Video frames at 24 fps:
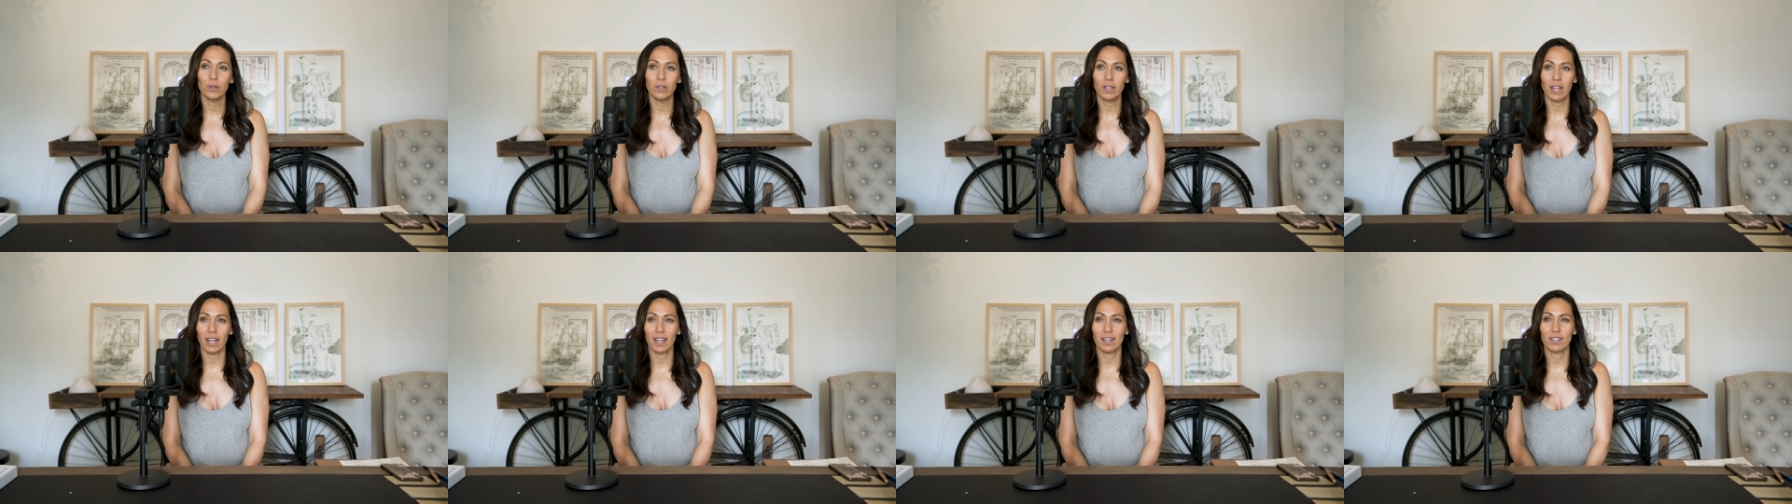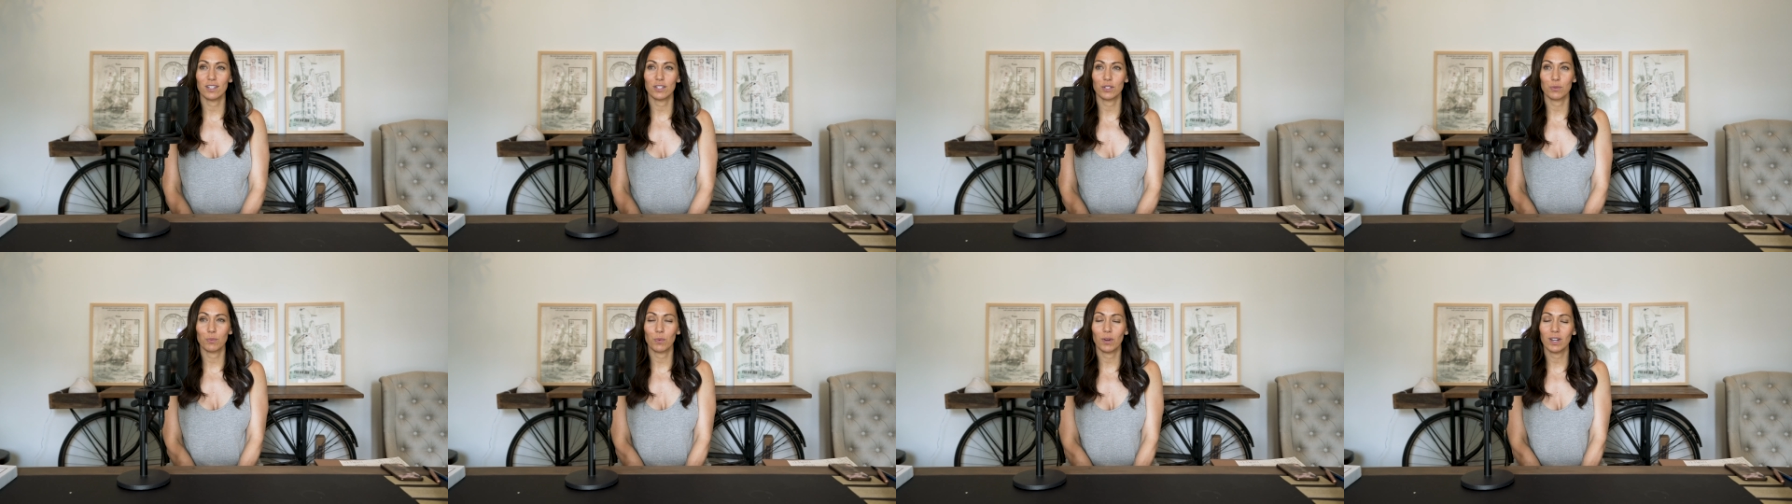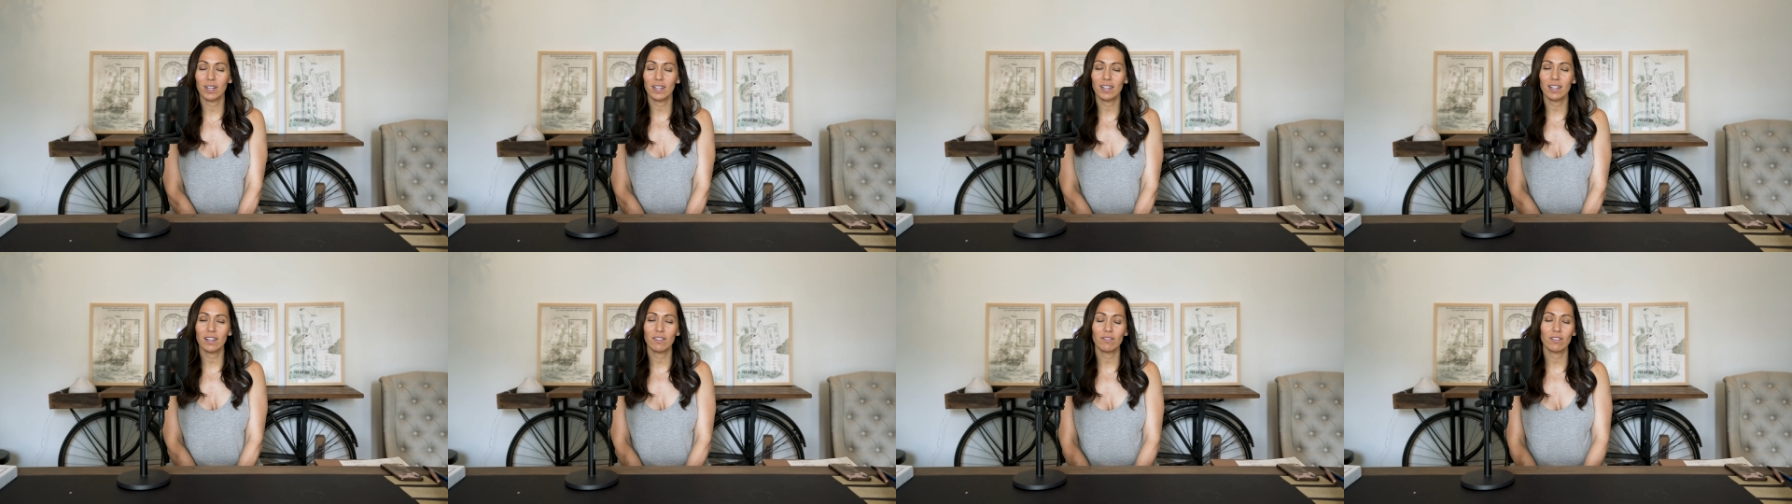And just wanted
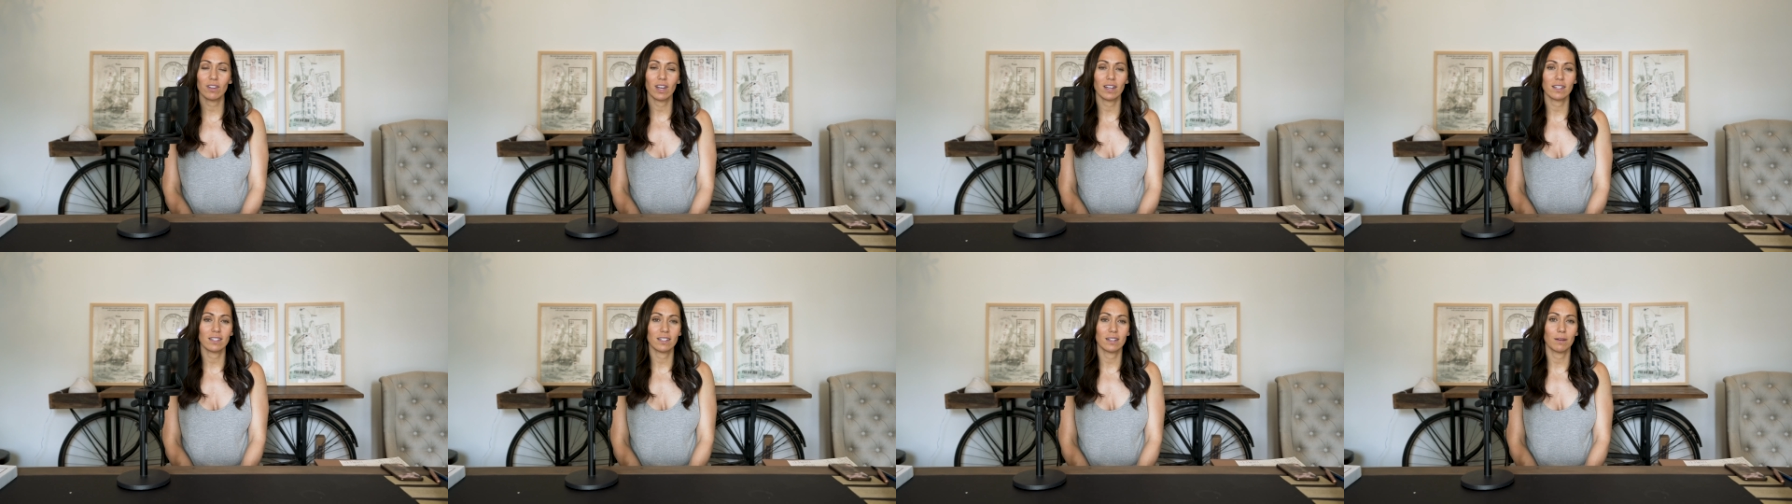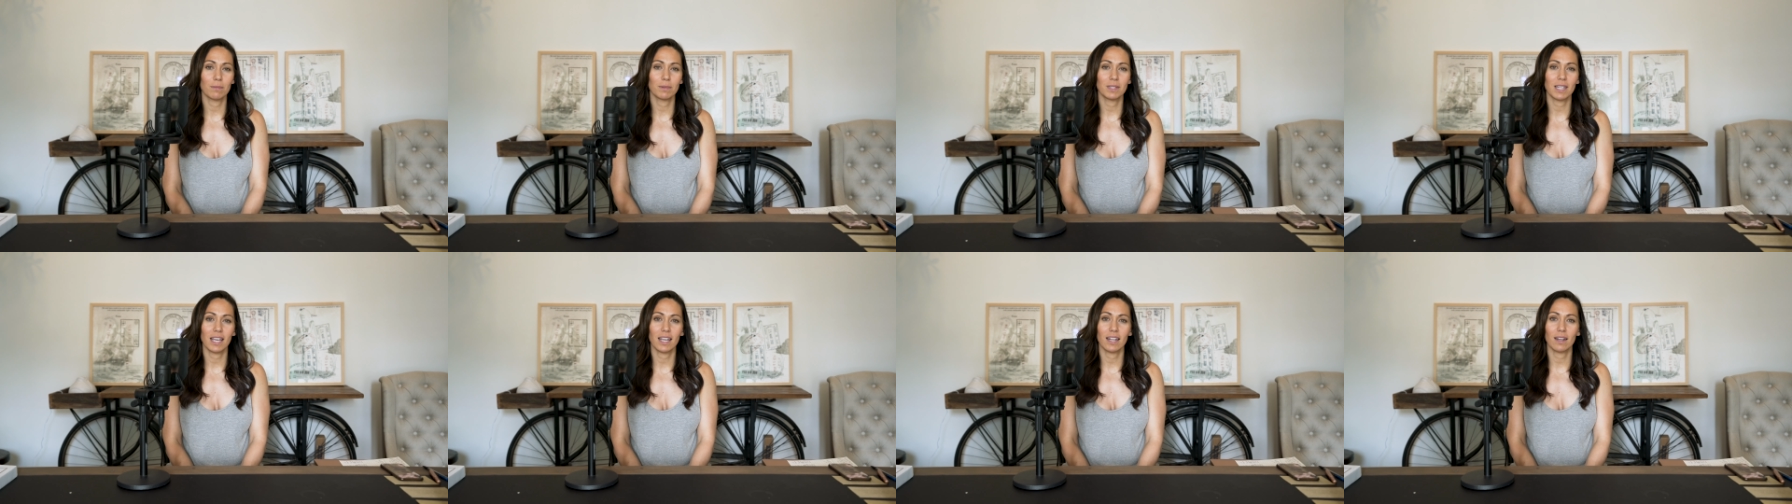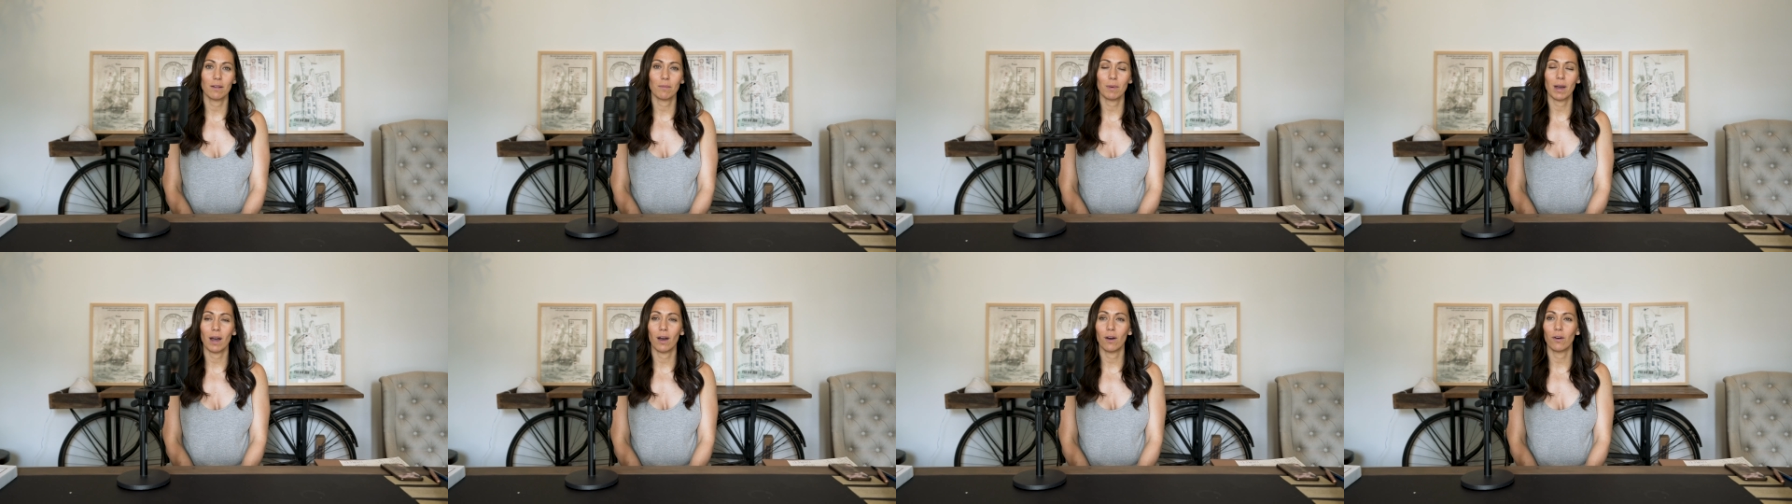to give you guys an update
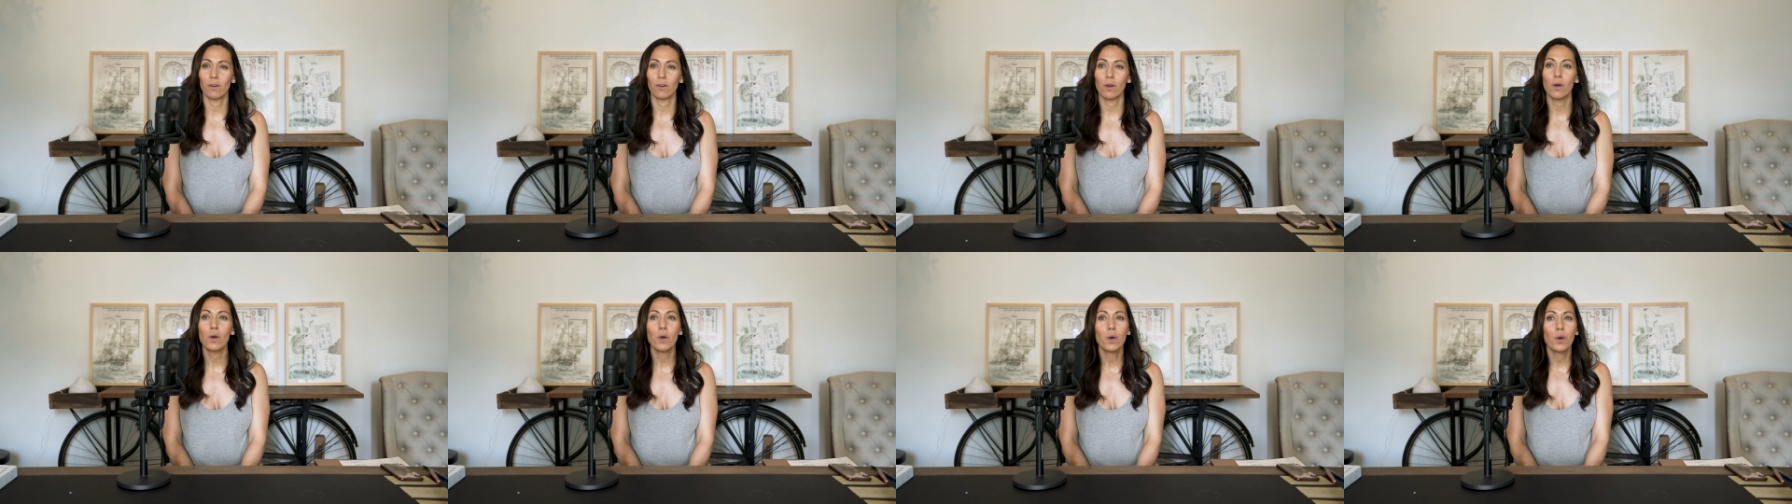about